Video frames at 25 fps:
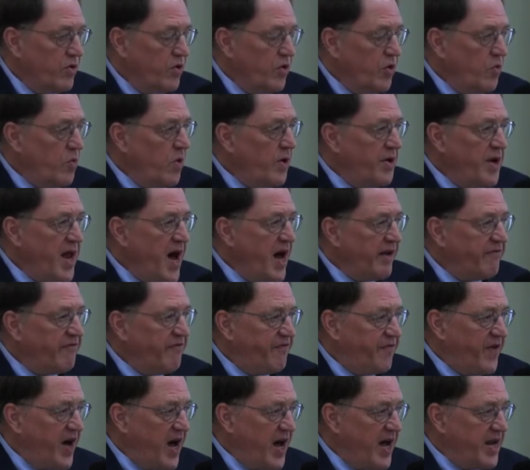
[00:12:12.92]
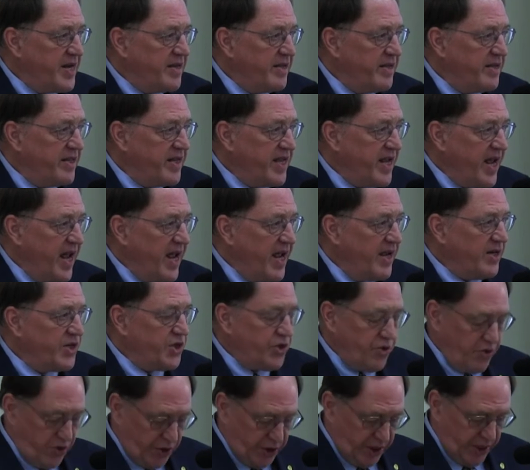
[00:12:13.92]
You will not find the
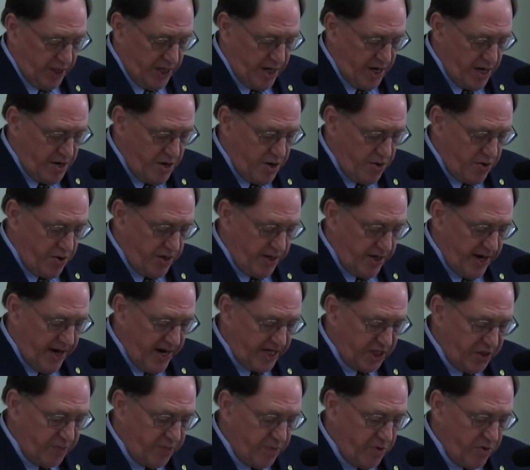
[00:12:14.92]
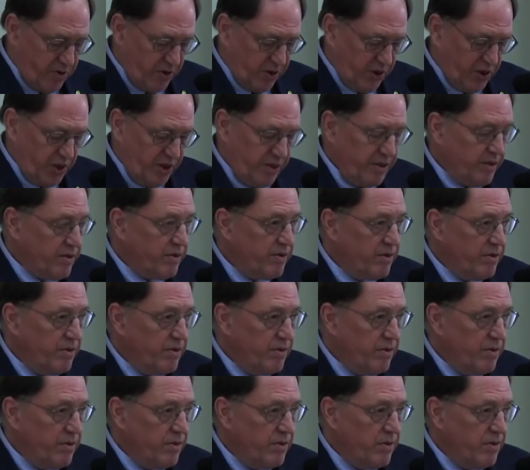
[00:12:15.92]
answers in your textbooks.
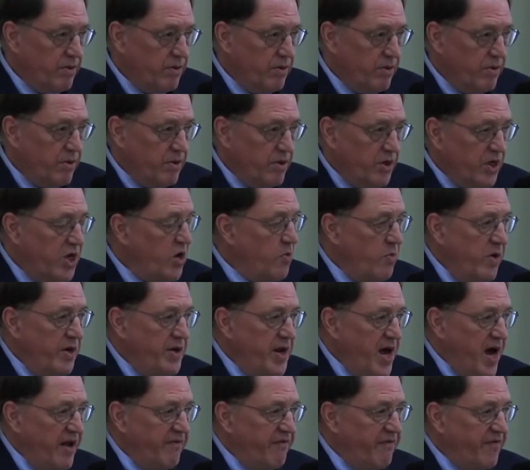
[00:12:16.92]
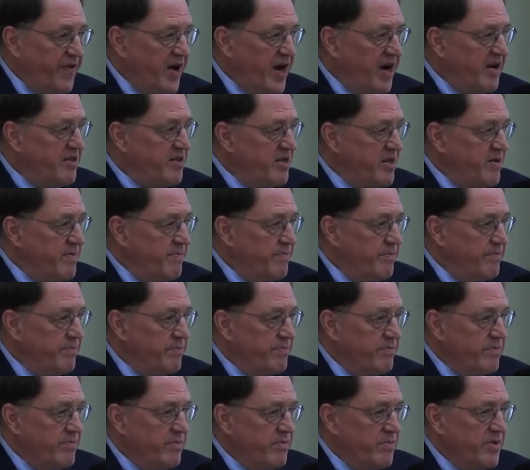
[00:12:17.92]
You will not find
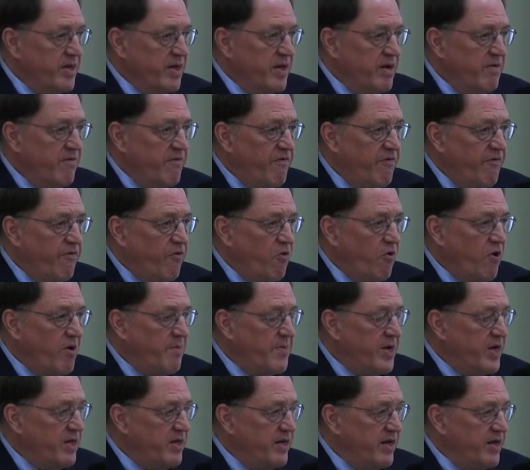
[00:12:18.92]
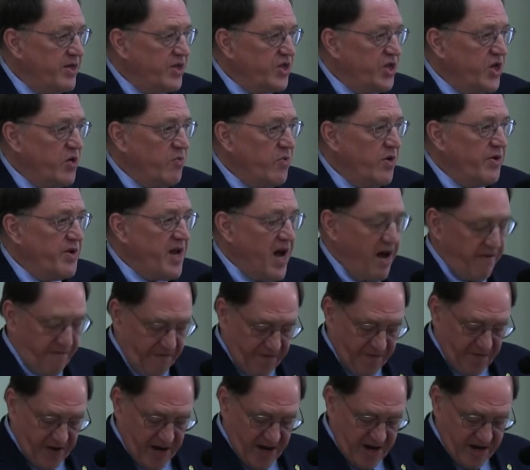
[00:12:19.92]
them in formulas. You will
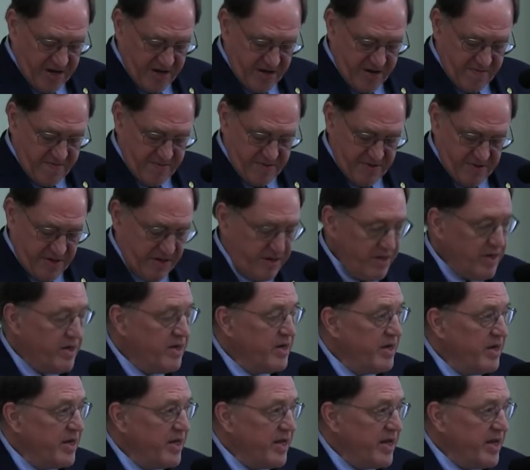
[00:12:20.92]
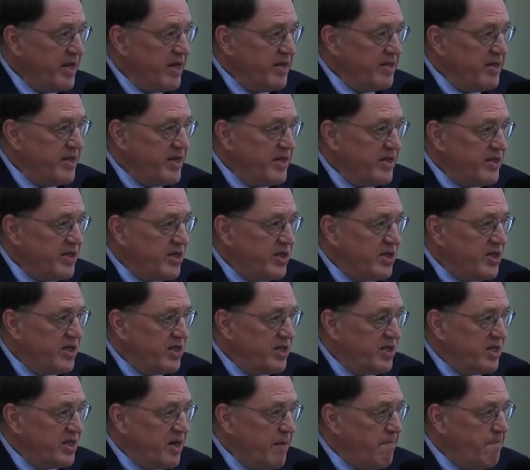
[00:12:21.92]
not find them in the
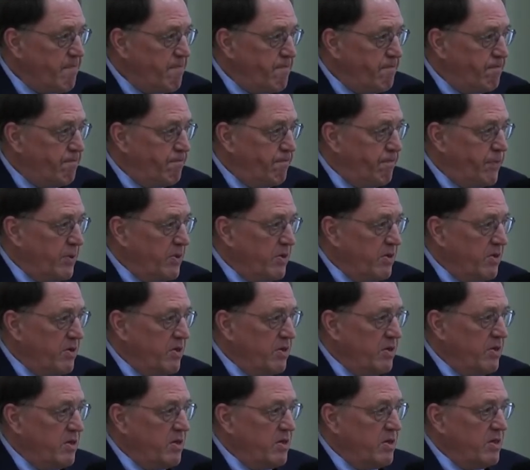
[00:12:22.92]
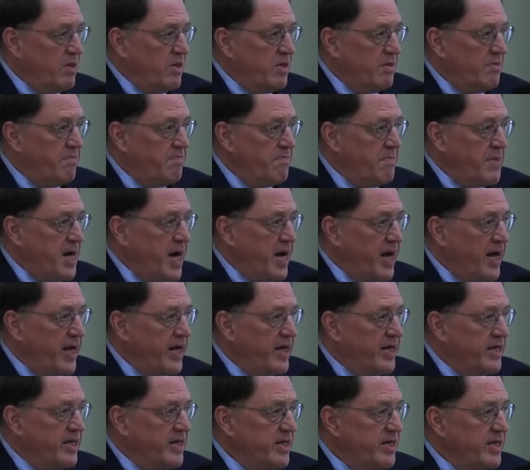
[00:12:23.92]

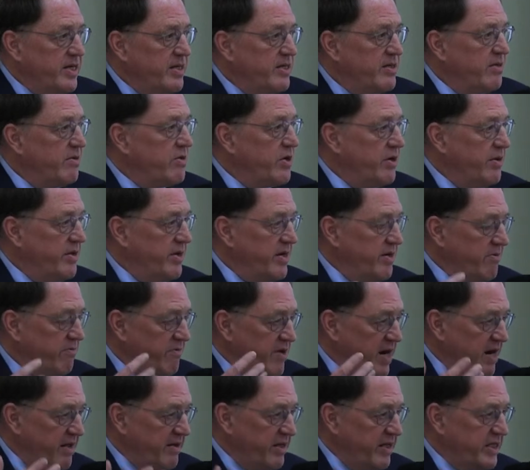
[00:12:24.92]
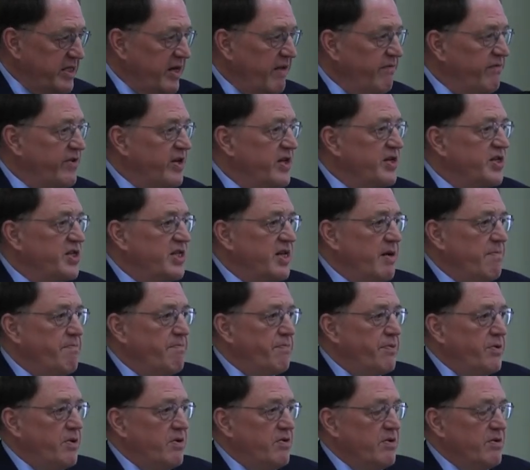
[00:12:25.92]
simple-minded or the relatively
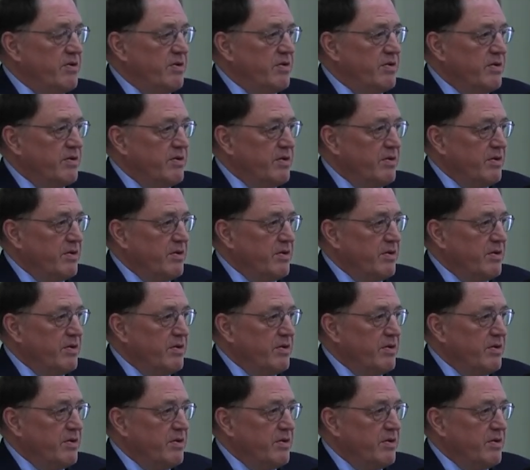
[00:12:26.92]
simple